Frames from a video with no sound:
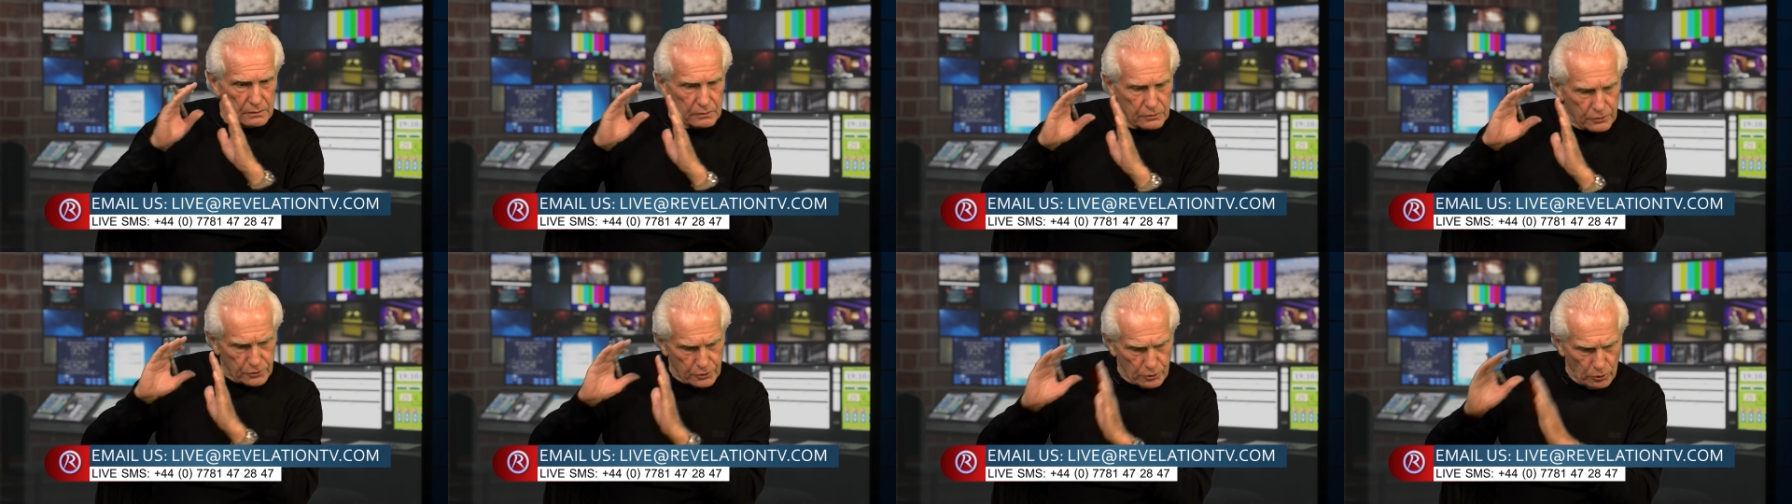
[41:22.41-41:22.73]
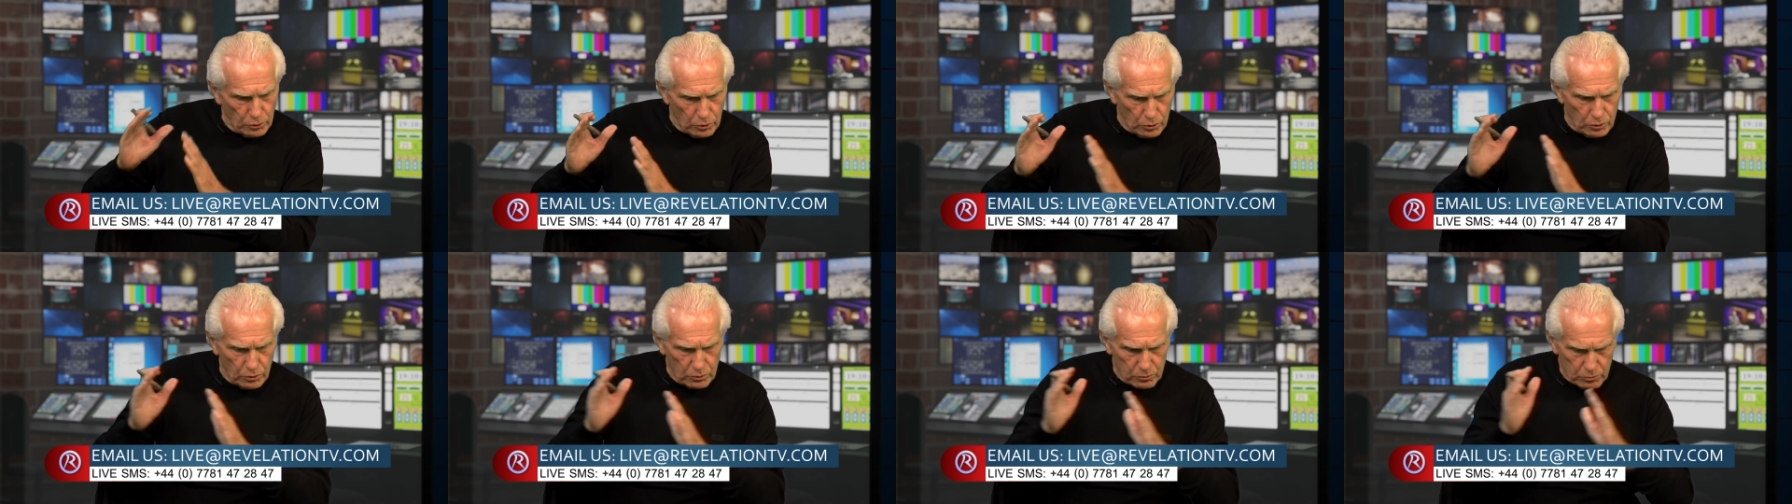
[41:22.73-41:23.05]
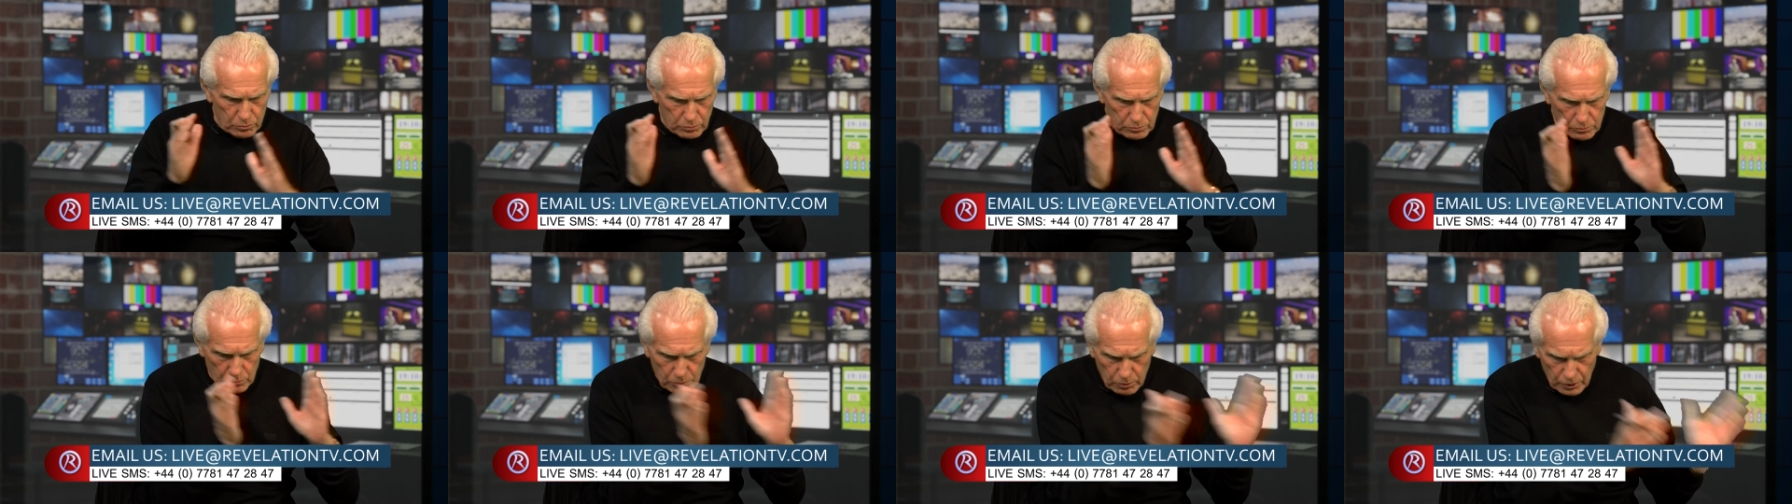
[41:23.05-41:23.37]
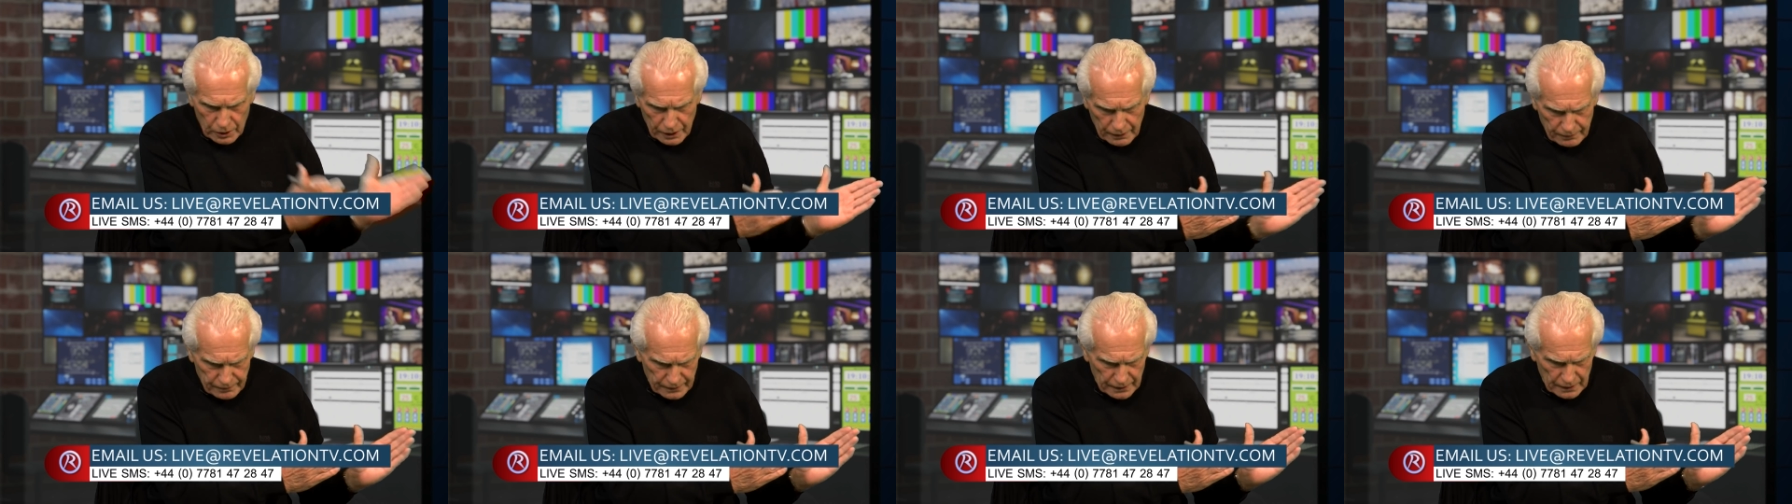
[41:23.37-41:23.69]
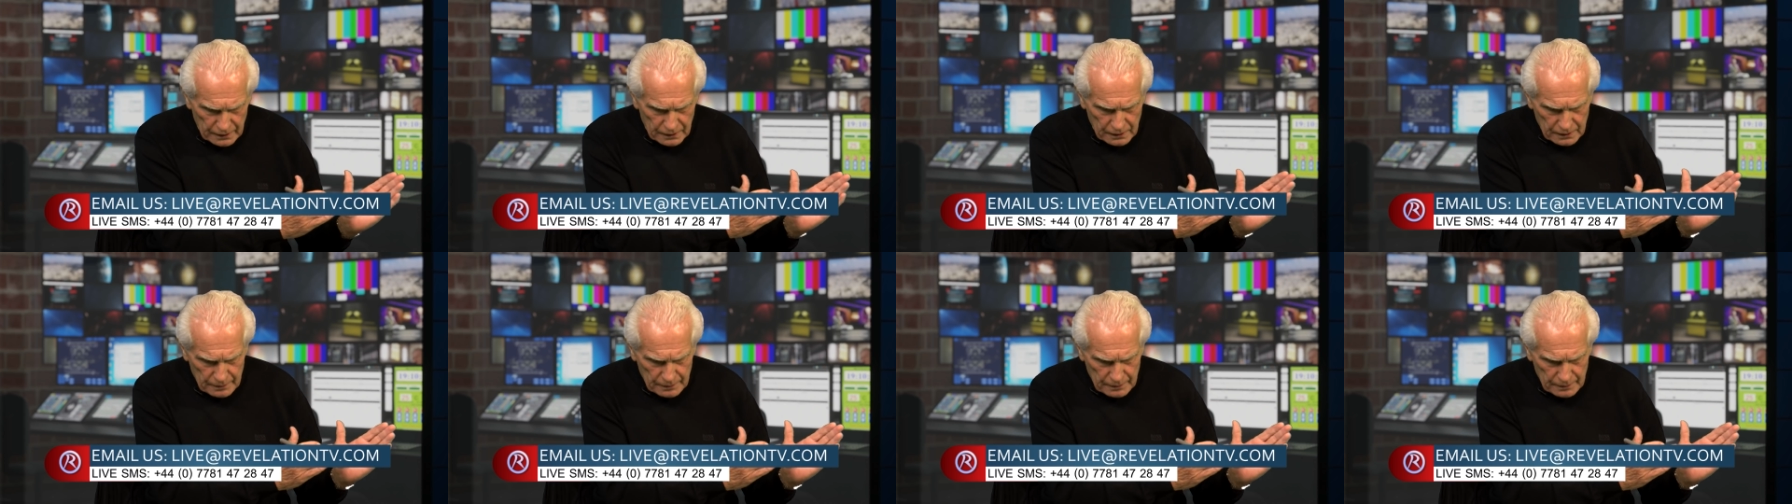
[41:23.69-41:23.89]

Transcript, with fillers: thought, whatever.